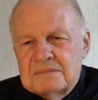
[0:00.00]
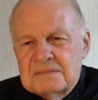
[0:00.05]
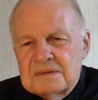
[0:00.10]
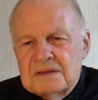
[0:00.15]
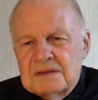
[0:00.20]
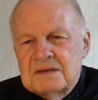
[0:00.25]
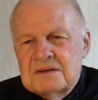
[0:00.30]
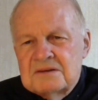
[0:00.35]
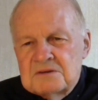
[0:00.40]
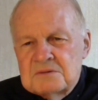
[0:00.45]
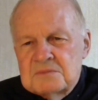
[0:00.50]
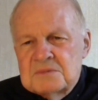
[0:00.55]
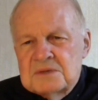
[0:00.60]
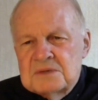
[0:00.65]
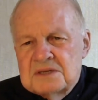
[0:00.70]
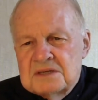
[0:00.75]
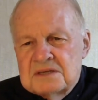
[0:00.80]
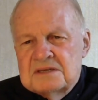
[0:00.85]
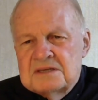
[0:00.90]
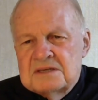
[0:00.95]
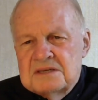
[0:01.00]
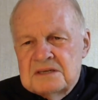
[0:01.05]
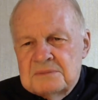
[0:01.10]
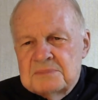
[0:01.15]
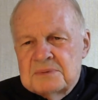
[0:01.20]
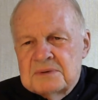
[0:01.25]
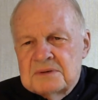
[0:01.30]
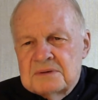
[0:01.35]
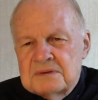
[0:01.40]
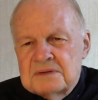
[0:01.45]
gives me a
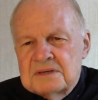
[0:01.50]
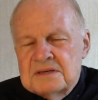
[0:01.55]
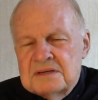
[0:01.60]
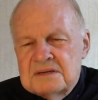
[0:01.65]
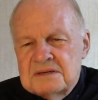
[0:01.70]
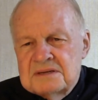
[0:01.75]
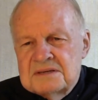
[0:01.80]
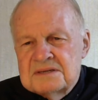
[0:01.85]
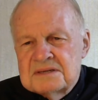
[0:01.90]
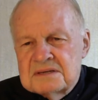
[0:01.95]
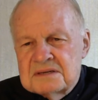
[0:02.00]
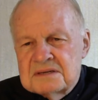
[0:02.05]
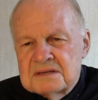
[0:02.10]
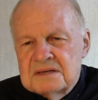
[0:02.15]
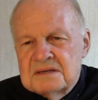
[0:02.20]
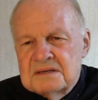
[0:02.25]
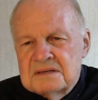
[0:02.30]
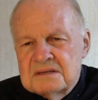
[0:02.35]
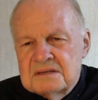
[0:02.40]
deeper insight